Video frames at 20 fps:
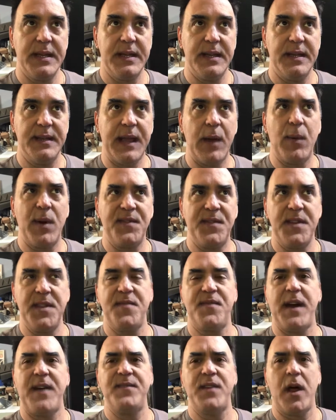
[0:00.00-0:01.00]
They want
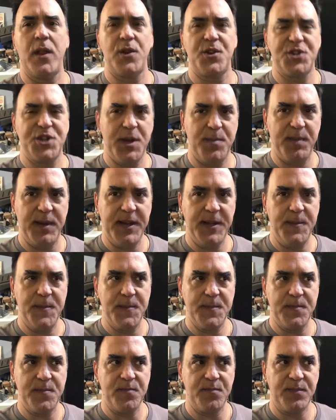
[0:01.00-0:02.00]
fifty-five dollars shipping,
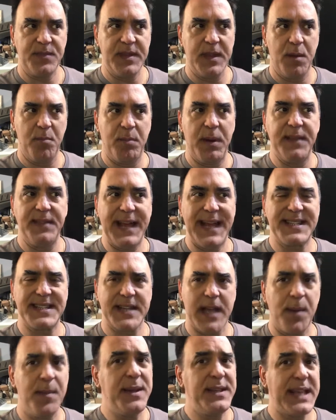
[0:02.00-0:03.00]
but that's
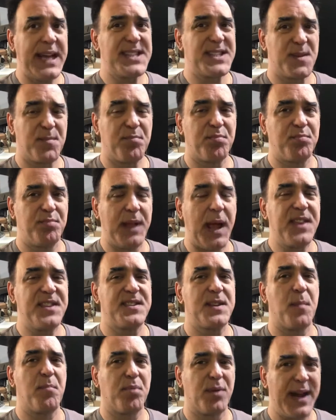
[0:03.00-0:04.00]
coming. That's a that's a
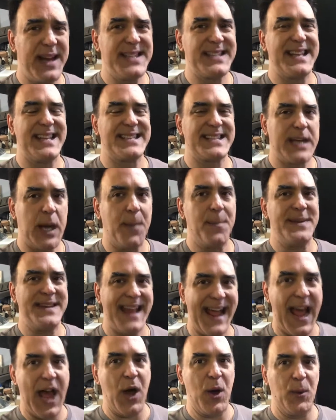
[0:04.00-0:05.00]
price that's come
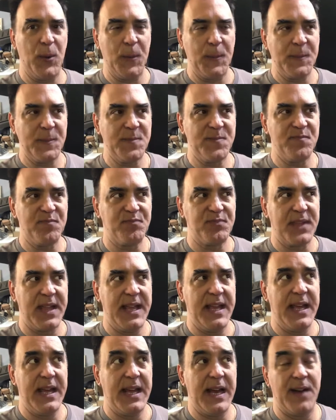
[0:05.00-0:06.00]
down.
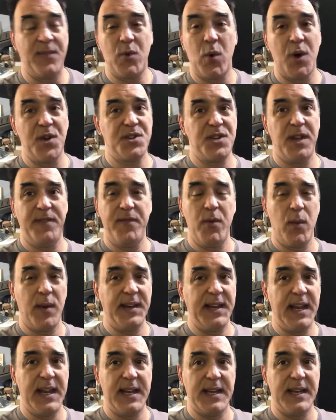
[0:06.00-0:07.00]
Of course, if you want to
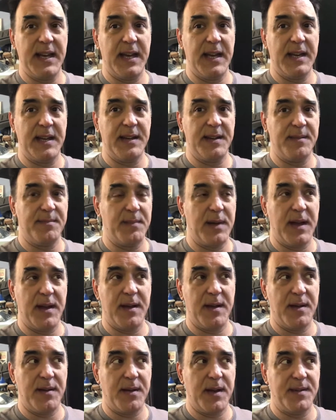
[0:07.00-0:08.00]
get a, a,
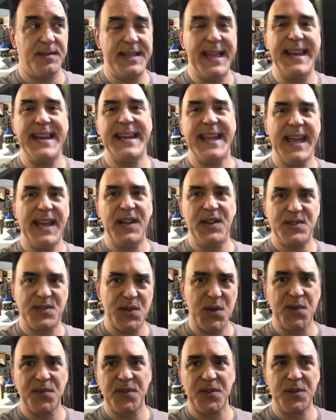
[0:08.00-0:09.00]
a dedicated
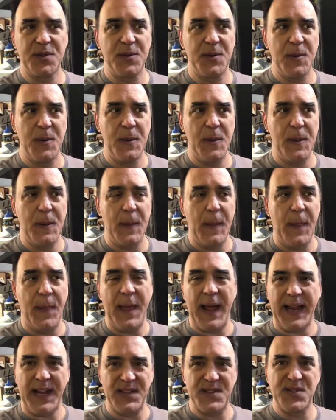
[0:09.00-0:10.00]
server
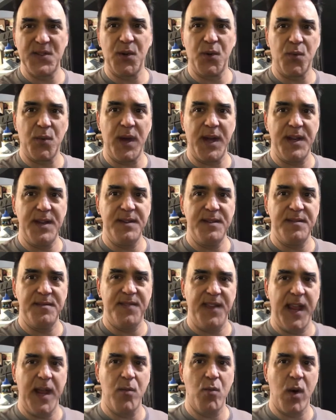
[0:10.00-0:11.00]
that can still run
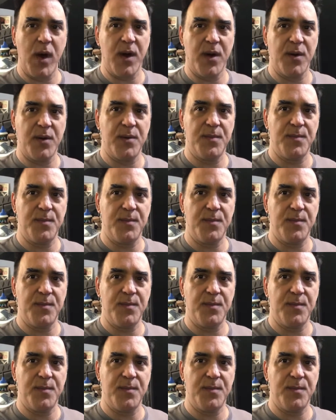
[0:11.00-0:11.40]
VMware,